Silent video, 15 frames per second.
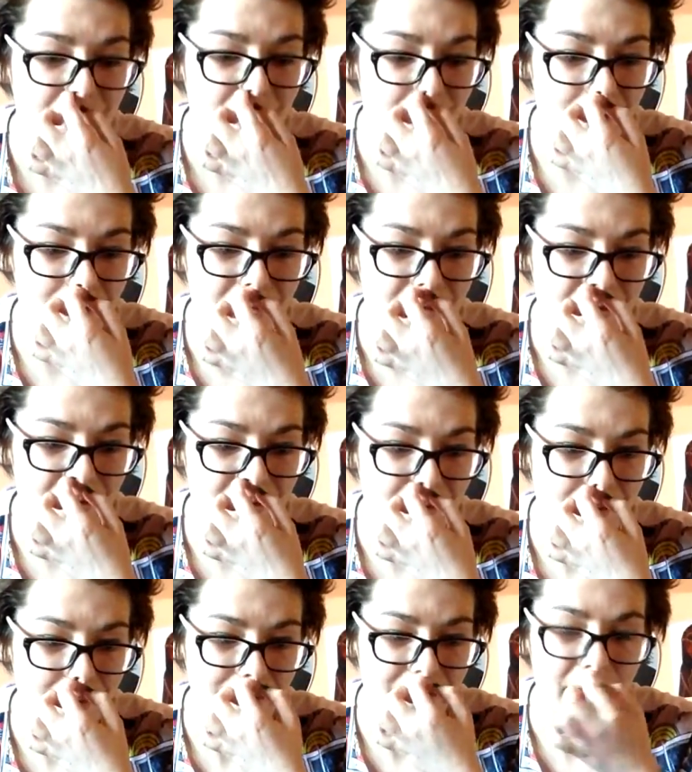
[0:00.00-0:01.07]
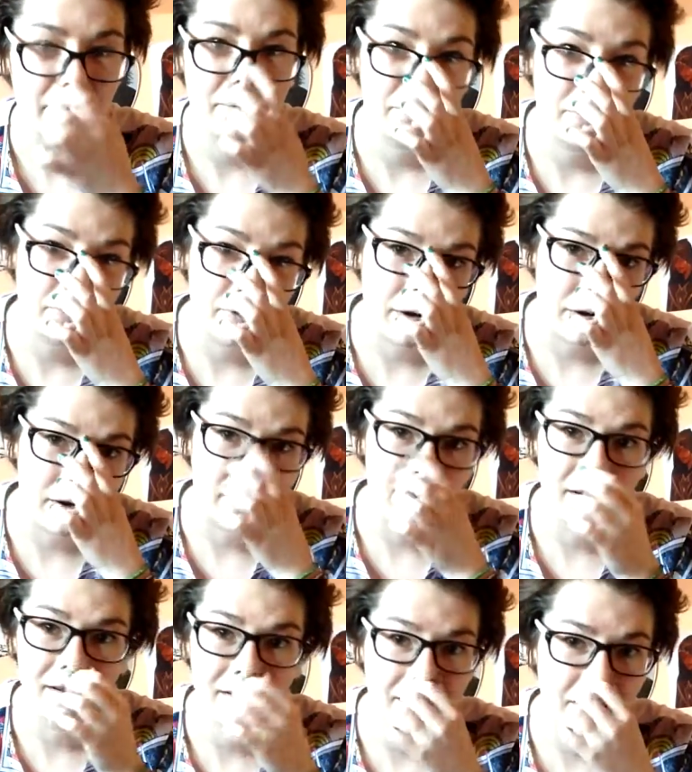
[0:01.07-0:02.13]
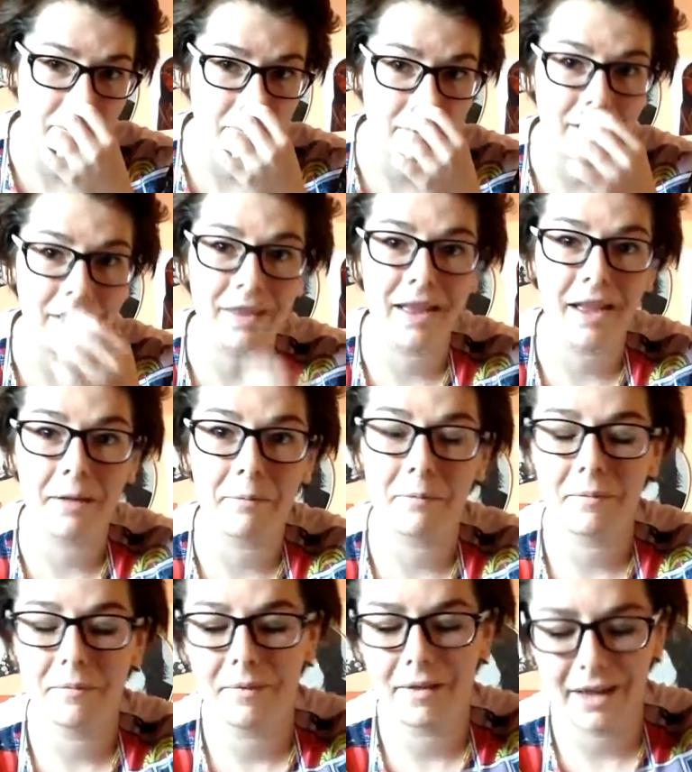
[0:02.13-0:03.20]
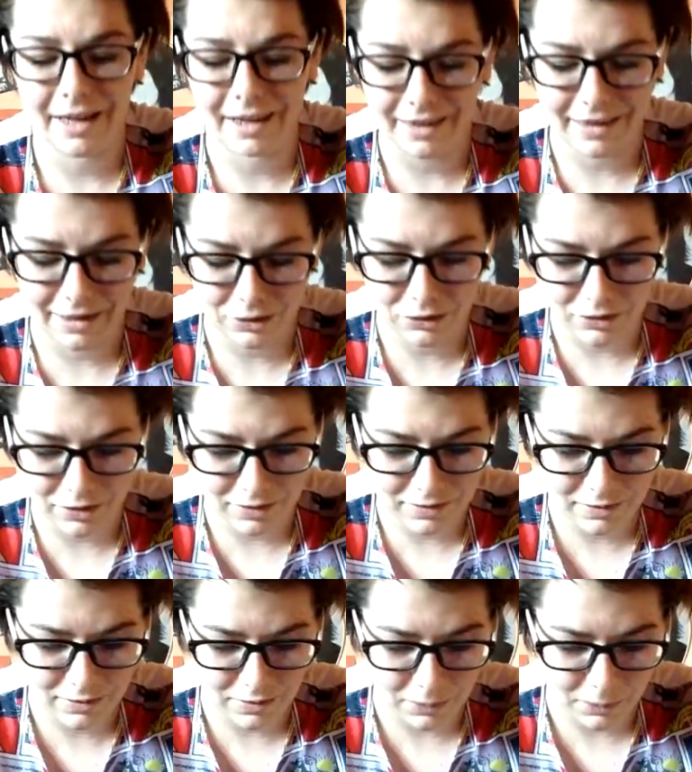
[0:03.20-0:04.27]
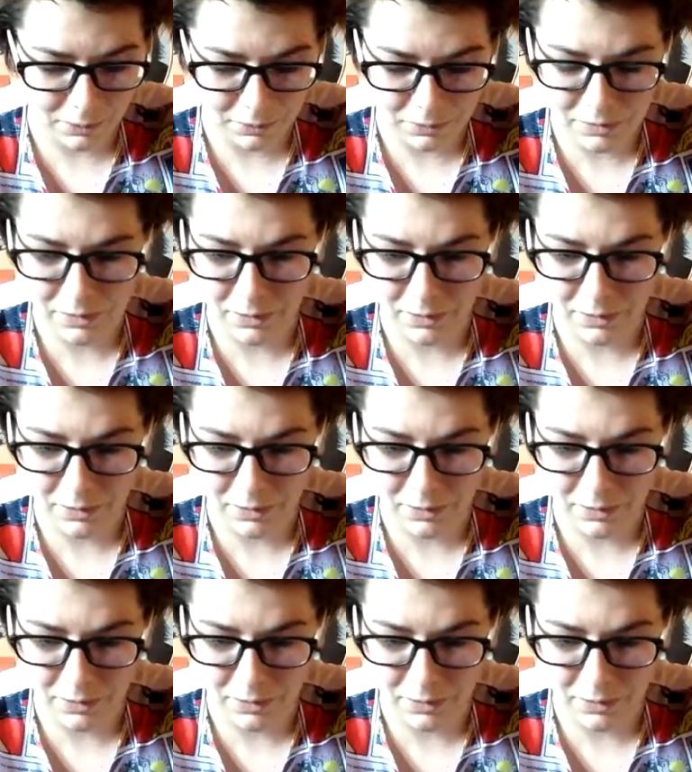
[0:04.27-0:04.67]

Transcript: have forgot about him, and that's just so